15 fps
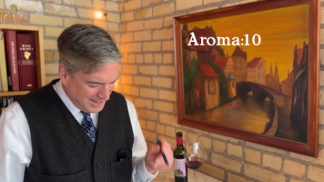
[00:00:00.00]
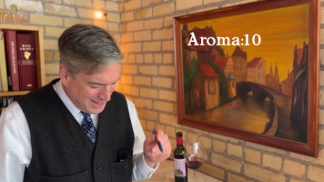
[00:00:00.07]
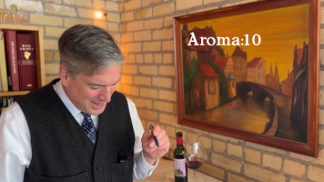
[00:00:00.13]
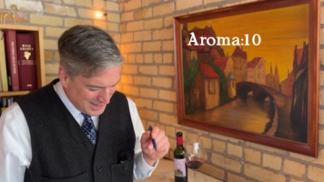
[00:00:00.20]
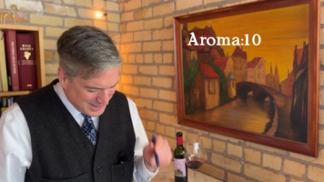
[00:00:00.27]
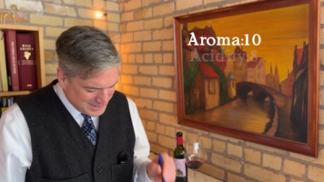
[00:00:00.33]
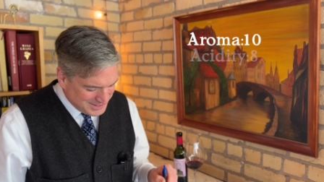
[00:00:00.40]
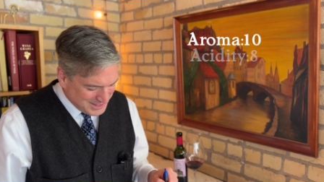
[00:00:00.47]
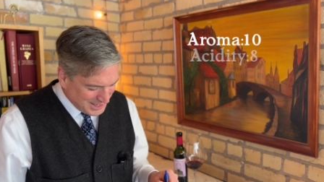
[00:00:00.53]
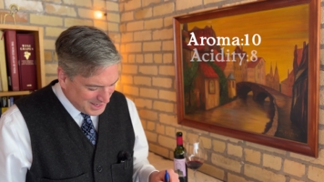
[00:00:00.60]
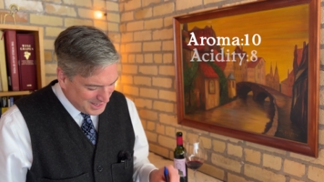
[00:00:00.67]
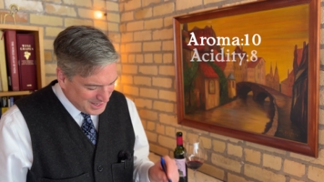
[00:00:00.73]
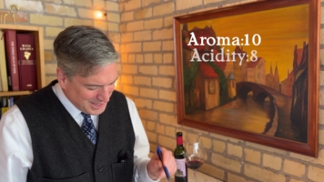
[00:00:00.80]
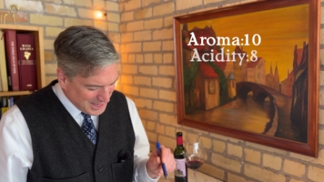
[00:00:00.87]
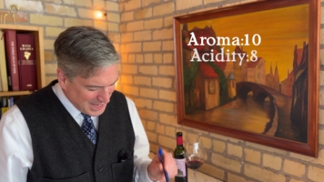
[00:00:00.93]

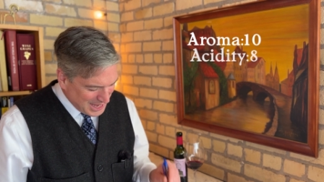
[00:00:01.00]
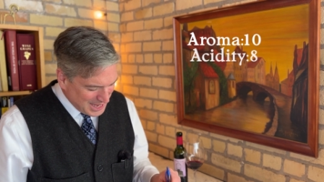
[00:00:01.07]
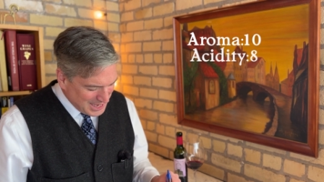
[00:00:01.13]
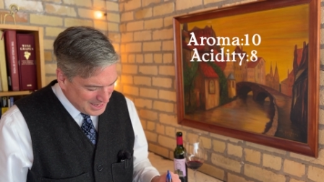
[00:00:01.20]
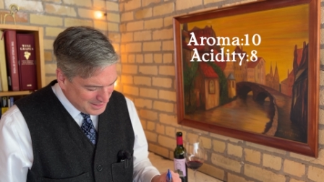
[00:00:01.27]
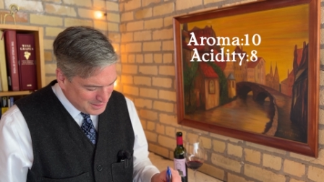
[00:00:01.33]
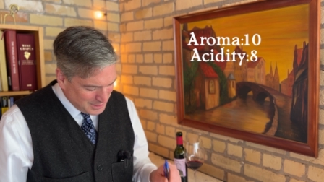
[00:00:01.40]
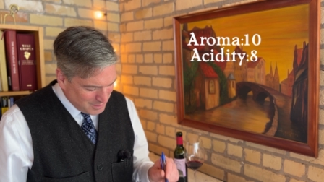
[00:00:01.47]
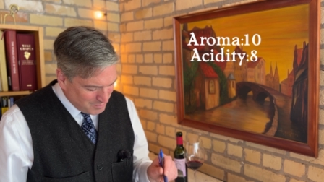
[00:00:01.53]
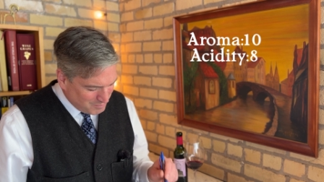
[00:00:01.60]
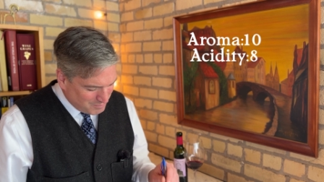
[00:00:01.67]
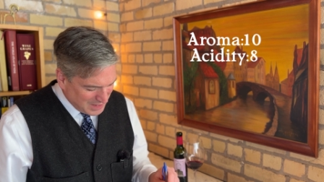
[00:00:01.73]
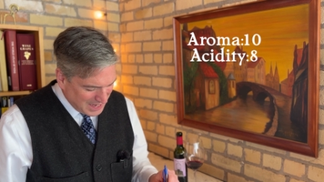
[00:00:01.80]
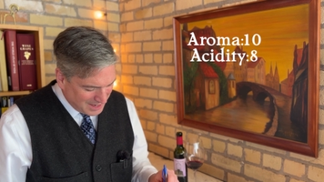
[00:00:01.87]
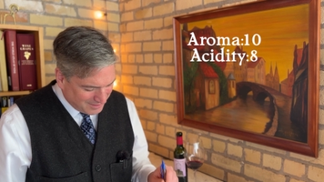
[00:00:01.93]
Acidity, 8.
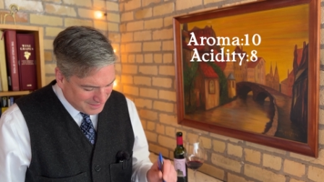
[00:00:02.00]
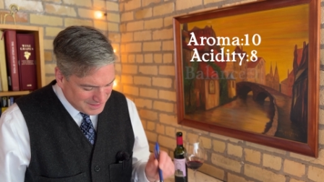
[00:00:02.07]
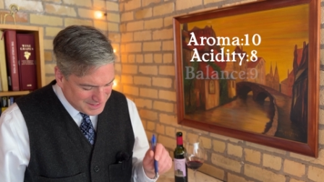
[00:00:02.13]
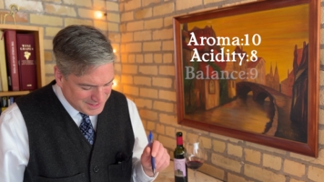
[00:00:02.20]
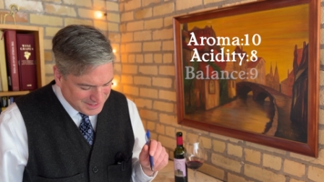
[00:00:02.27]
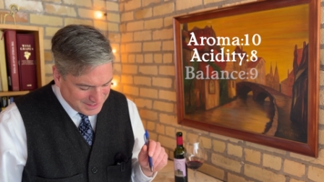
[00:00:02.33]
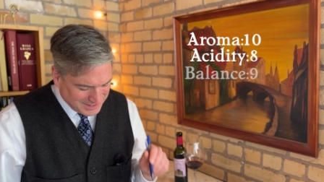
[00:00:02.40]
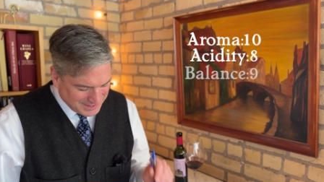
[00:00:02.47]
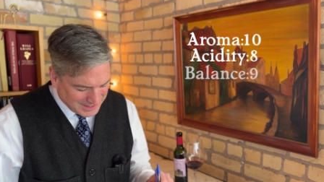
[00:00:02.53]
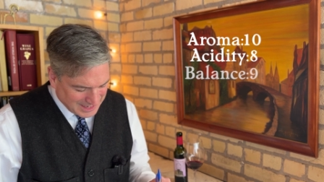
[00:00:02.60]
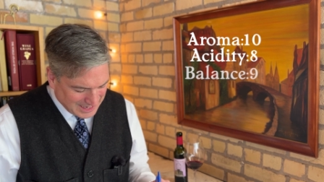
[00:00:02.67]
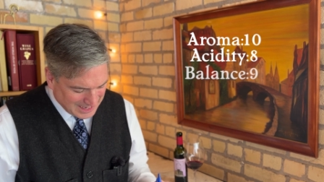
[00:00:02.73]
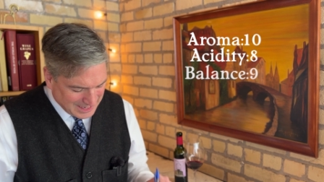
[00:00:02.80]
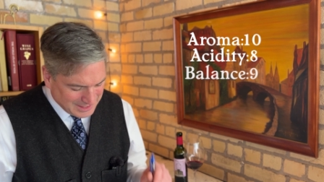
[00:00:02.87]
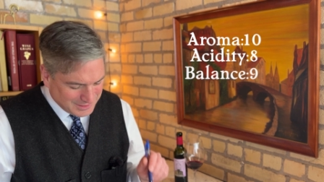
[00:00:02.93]
Balance,
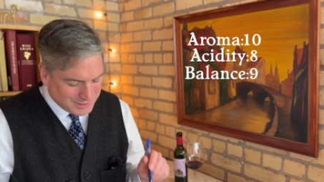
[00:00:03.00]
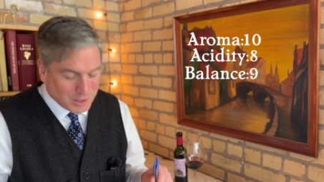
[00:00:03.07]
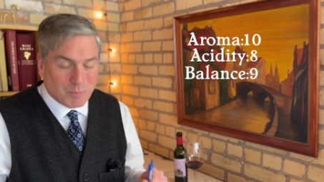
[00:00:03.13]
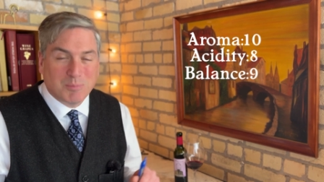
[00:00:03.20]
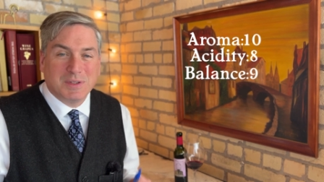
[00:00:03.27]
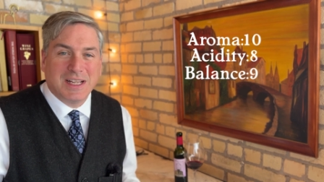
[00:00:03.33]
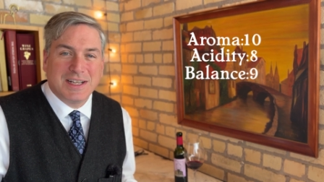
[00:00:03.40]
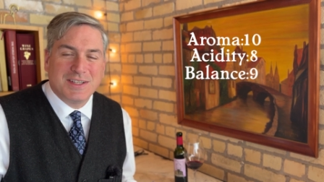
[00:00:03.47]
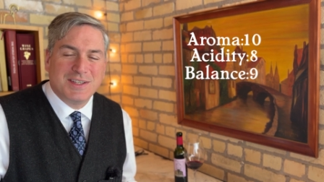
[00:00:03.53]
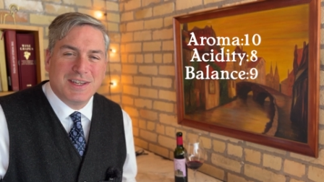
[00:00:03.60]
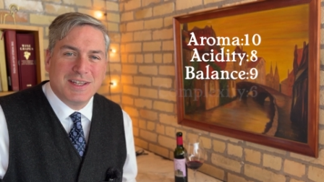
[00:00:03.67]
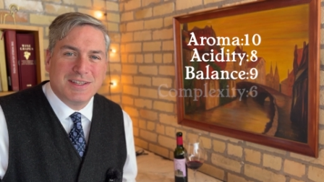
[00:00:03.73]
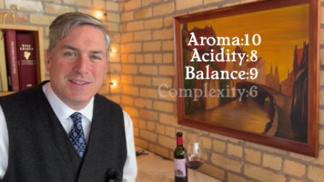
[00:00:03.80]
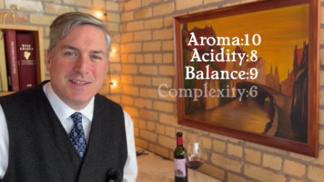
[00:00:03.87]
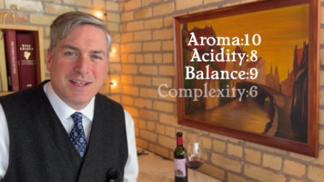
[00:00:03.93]
9.
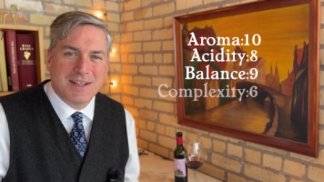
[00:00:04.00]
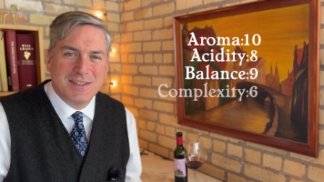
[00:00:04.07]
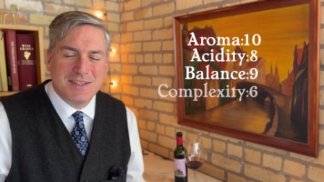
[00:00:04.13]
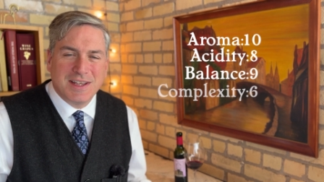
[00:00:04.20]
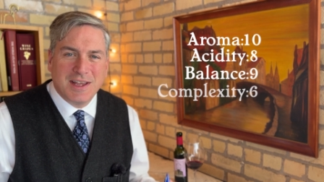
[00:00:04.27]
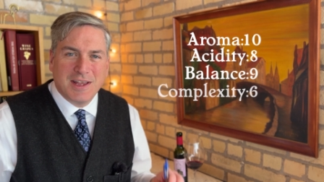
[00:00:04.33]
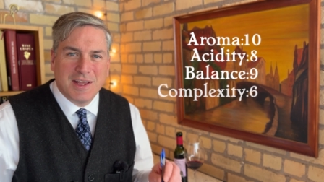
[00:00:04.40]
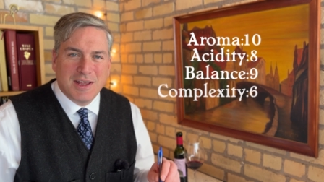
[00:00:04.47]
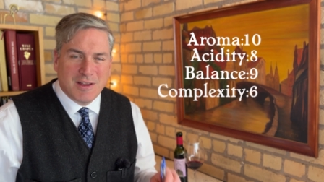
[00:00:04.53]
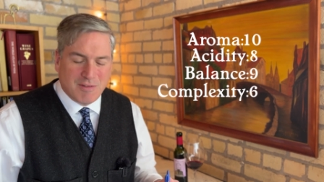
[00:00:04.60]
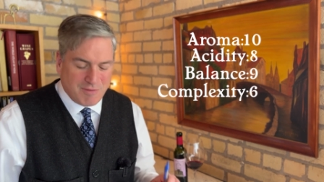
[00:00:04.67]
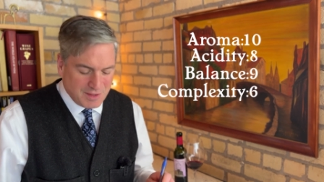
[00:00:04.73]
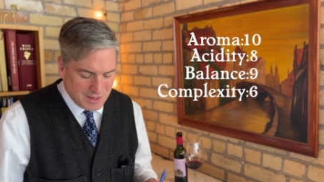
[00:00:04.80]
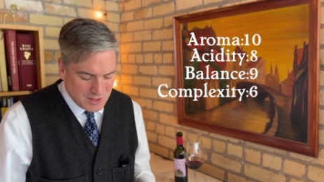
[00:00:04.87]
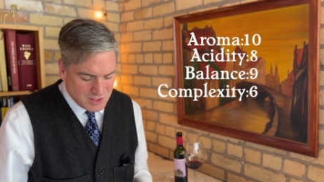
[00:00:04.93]
Complexity, 6.
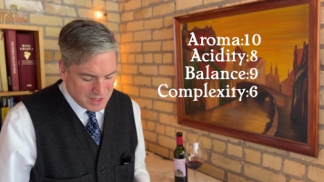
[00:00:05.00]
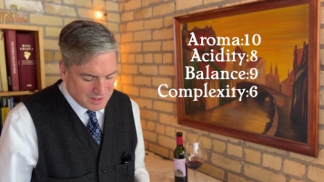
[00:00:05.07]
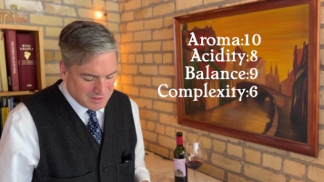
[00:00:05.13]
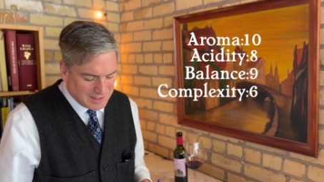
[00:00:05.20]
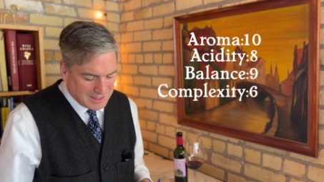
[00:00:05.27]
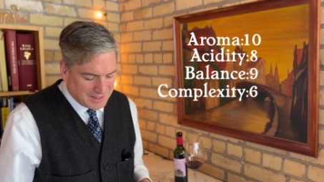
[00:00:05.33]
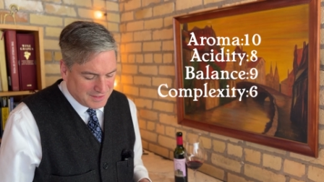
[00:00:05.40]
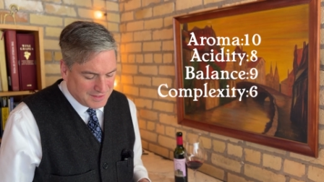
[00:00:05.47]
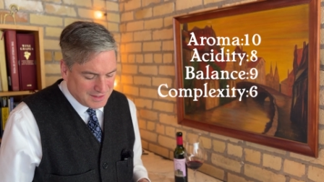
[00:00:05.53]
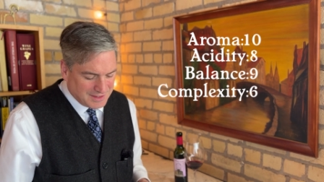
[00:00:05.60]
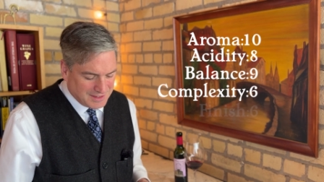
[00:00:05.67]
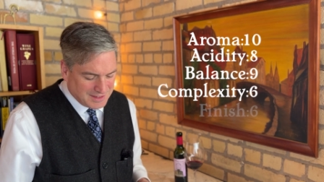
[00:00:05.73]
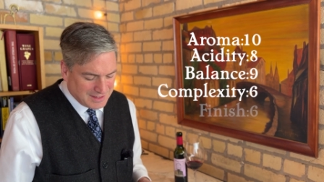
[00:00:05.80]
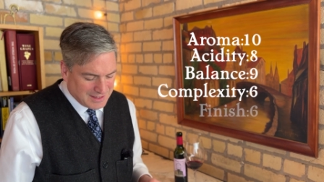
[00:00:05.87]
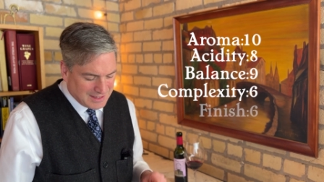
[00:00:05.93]
Finish and length,
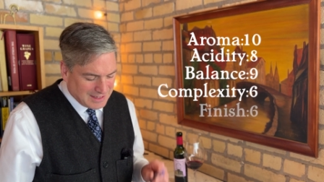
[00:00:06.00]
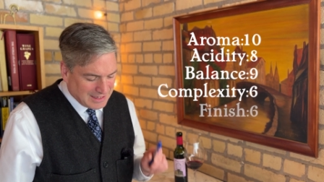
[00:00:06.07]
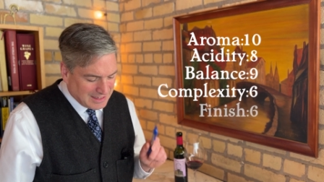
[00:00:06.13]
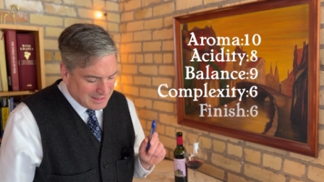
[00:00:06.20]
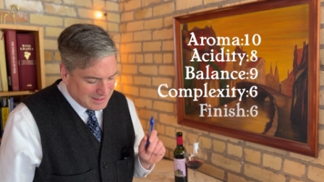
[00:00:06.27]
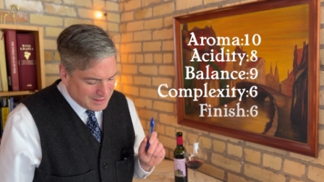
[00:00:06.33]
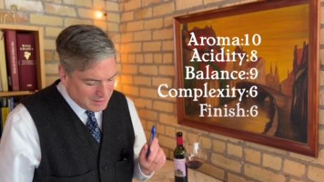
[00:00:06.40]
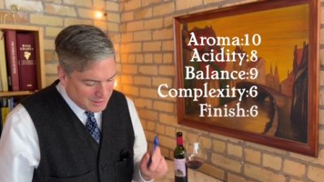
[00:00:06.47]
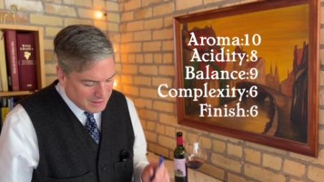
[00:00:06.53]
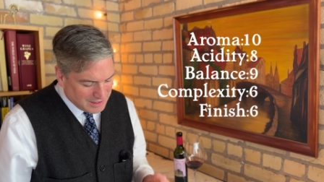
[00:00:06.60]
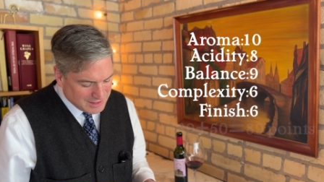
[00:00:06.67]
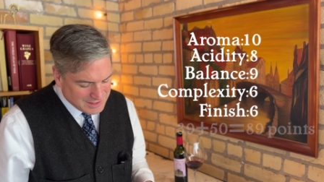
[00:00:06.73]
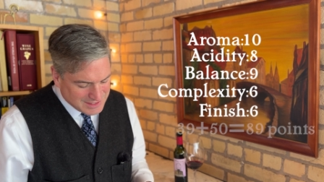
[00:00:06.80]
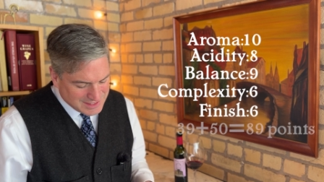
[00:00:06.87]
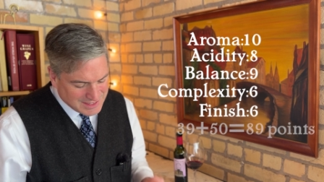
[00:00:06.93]

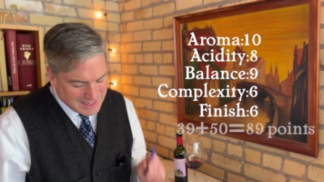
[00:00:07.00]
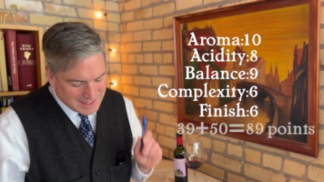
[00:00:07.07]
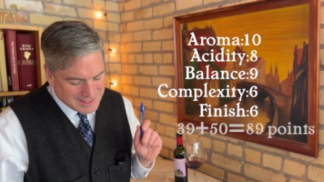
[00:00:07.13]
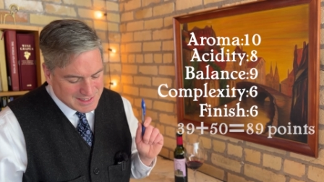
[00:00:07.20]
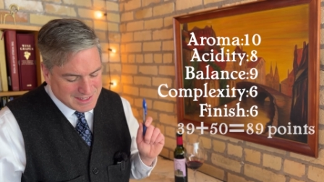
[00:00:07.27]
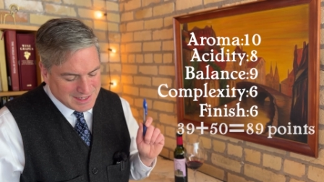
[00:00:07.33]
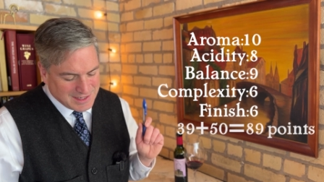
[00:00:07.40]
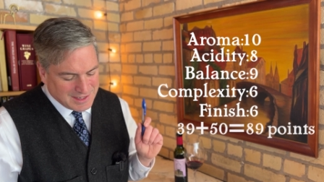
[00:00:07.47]
6.